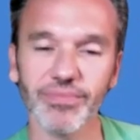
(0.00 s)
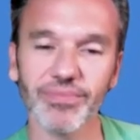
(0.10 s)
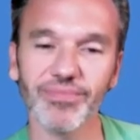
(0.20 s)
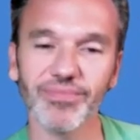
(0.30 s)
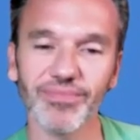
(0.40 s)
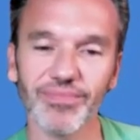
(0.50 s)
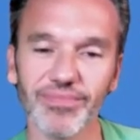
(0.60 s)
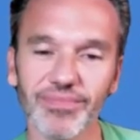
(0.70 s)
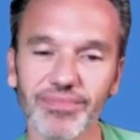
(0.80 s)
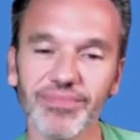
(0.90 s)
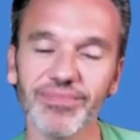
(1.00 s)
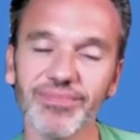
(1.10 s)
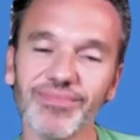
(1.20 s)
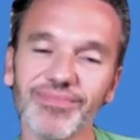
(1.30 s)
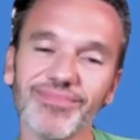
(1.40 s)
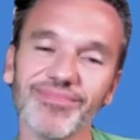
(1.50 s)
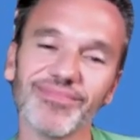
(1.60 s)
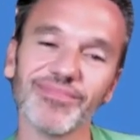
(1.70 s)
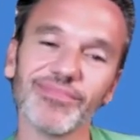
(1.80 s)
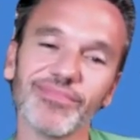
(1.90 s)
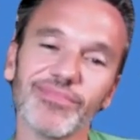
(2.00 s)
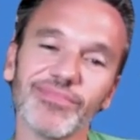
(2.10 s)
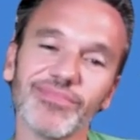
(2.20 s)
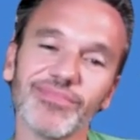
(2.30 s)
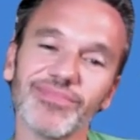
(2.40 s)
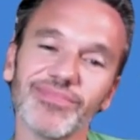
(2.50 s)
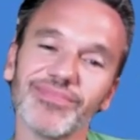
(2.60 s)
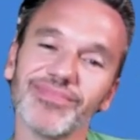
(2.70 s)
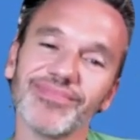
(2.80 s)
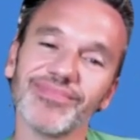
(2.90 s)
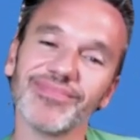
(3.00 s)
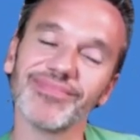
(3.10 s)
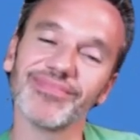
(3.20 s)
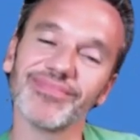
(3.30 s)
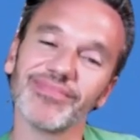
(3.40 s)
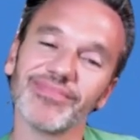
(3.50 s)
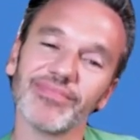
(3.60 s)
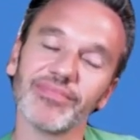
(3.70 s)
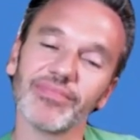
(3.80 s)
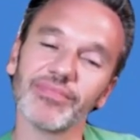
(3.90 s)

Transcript: [no speech]